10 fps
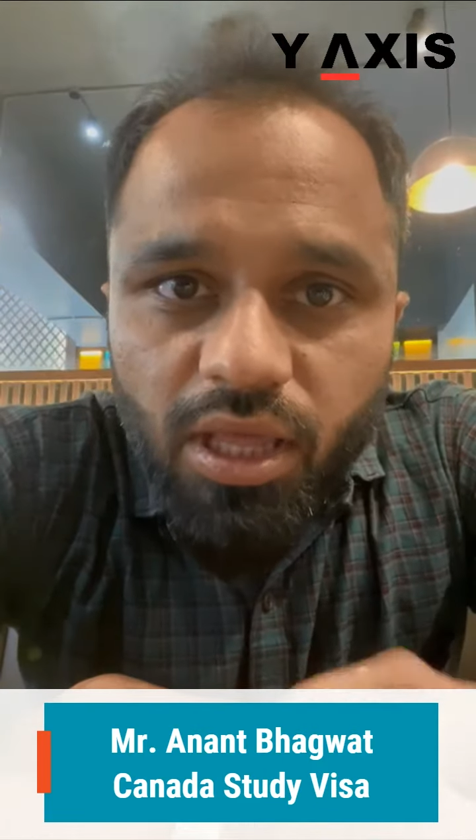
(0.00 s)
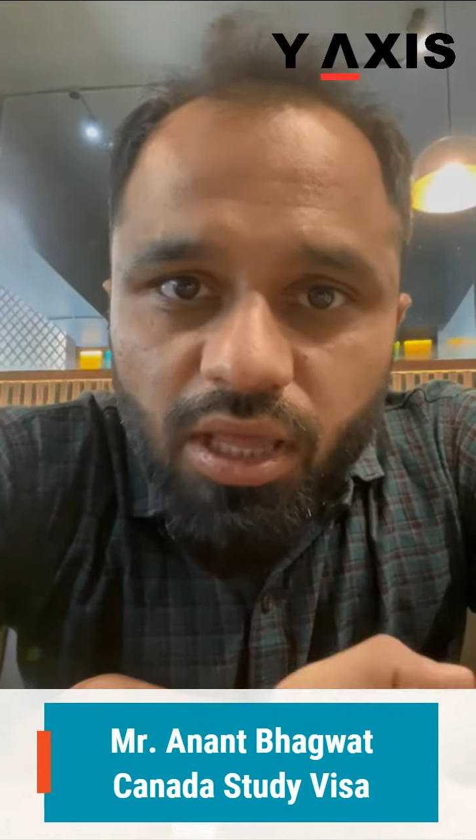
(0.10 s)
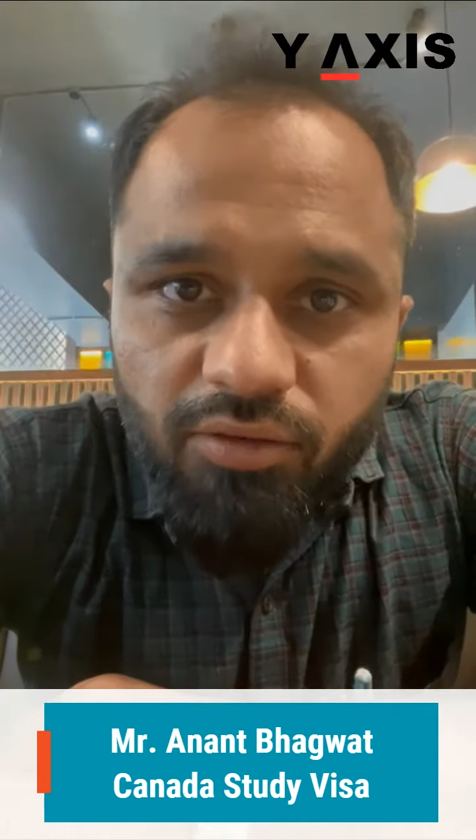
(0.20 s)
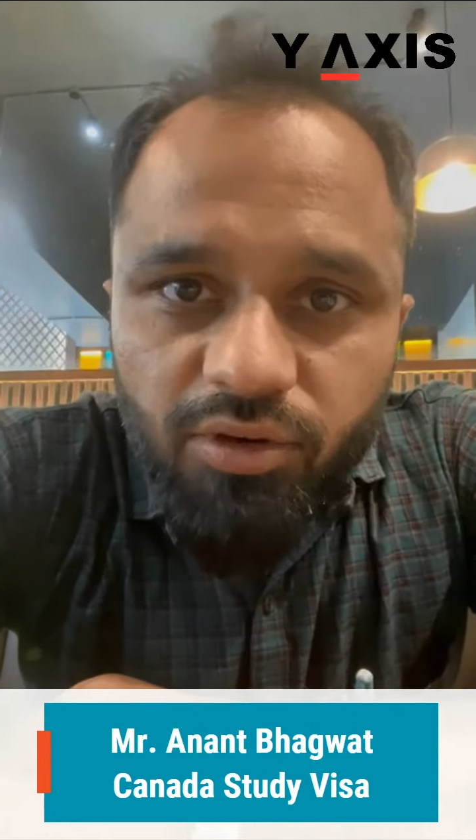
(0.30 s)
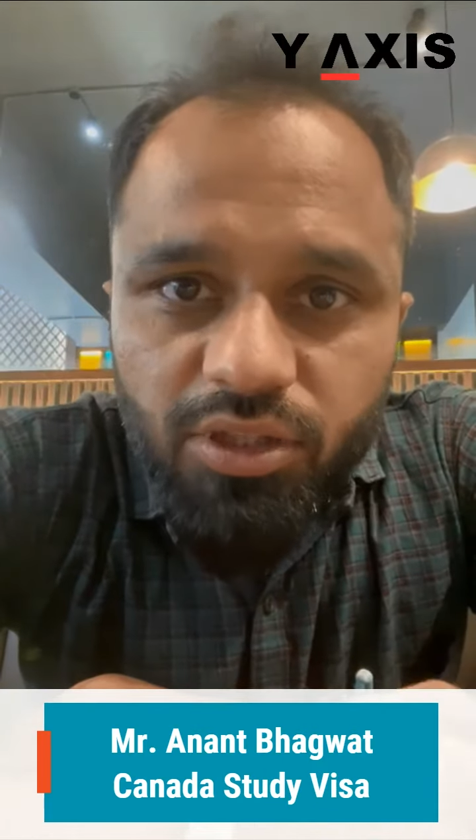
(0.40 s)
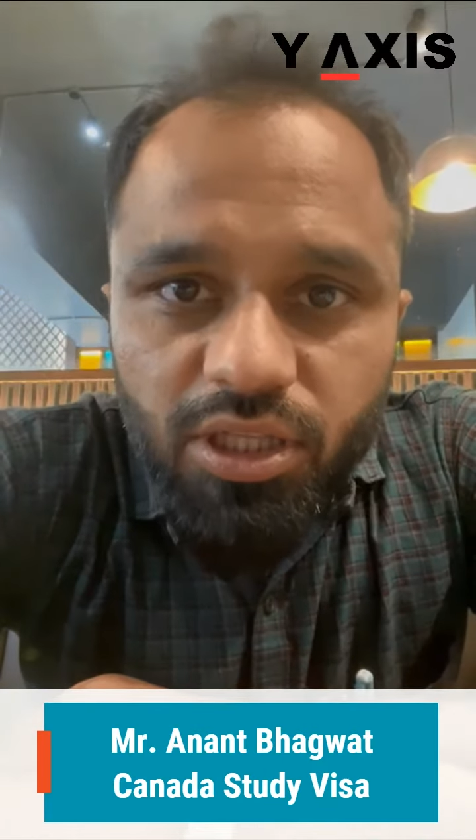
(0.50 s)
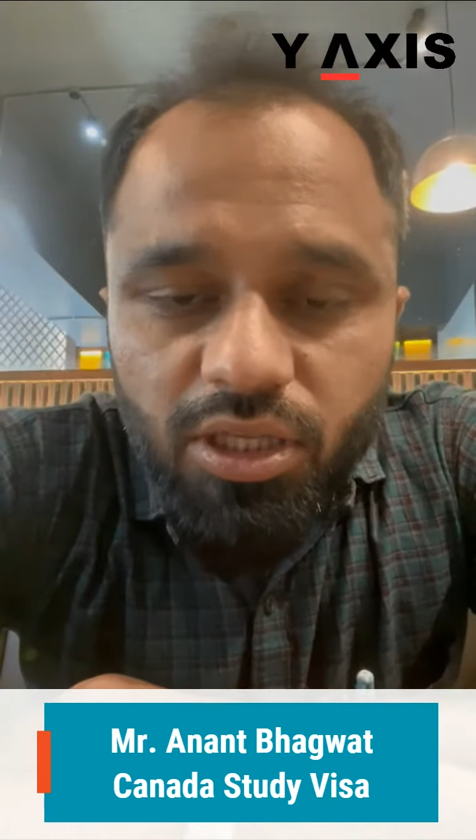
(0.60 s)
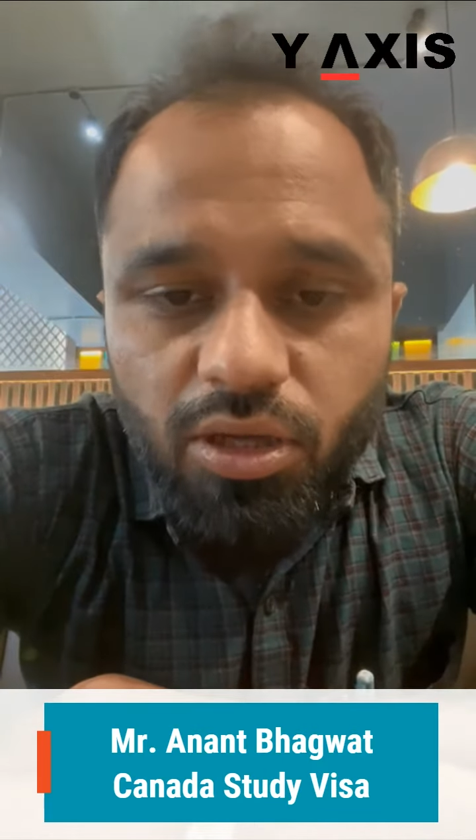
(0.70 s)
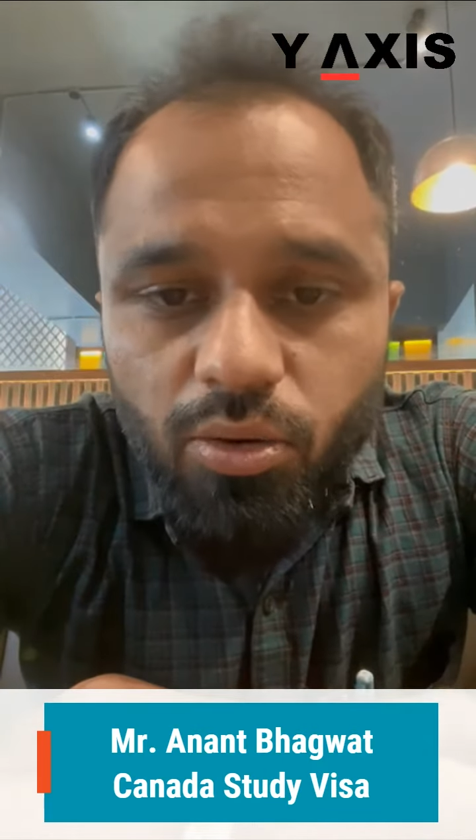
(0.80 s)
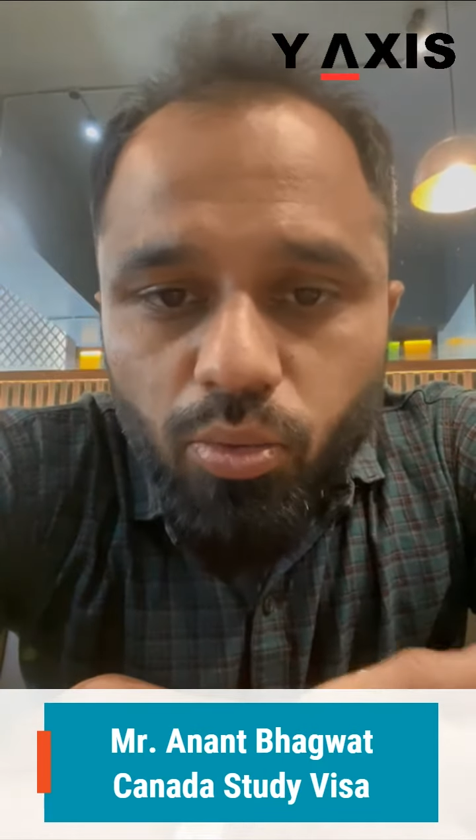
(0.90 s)

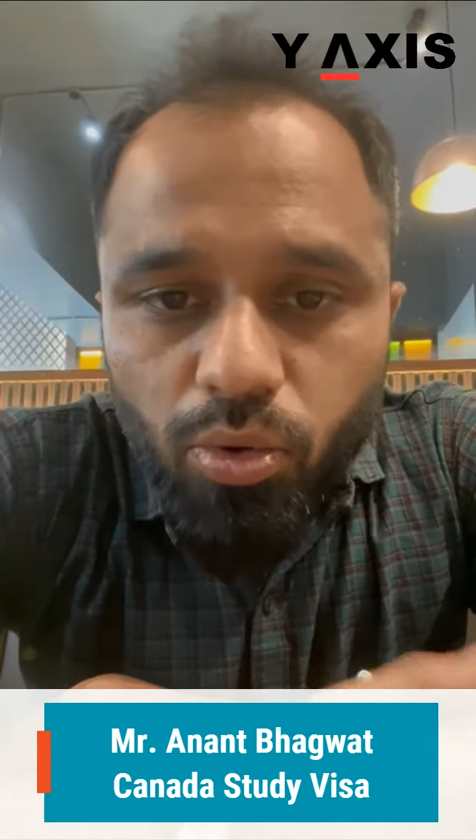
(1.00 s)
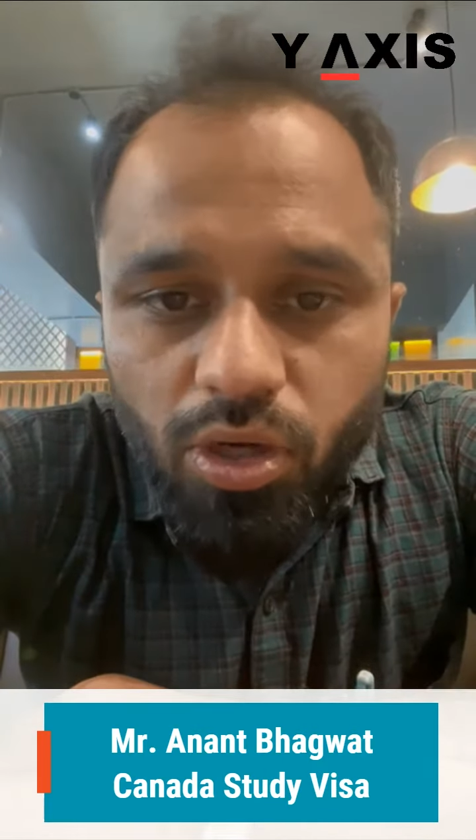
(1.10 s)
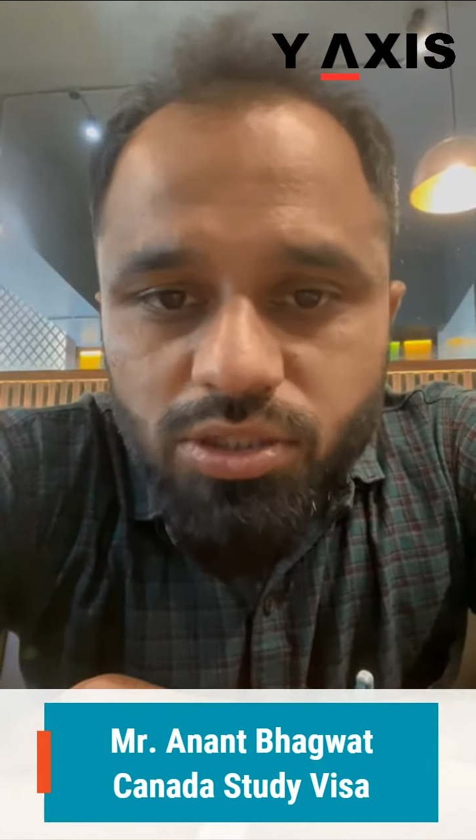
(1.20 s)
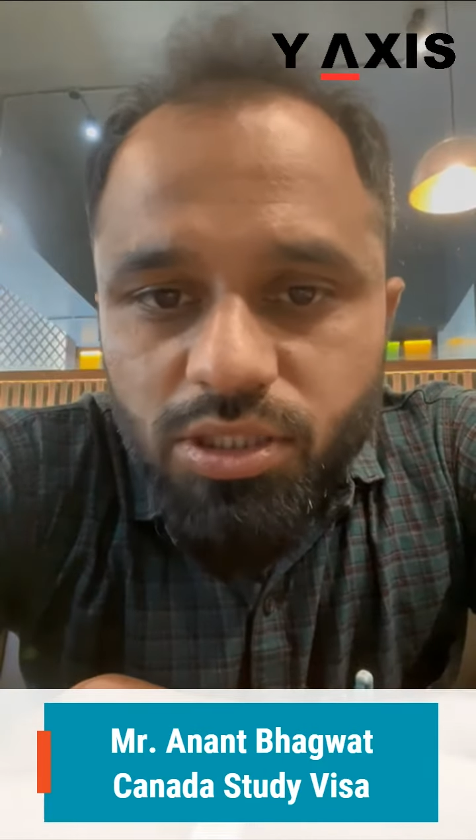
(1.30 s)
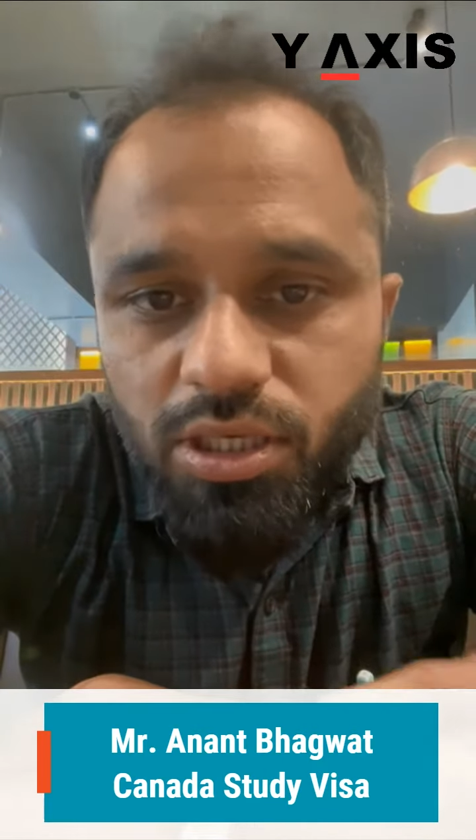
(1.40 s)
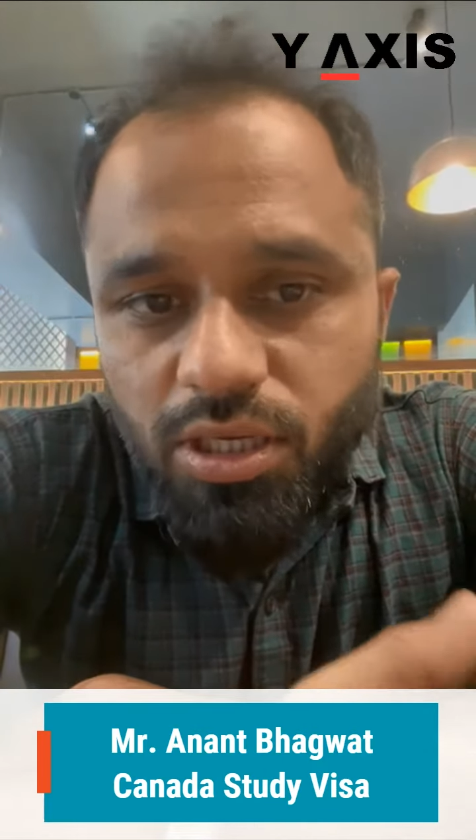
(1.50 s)
Everything was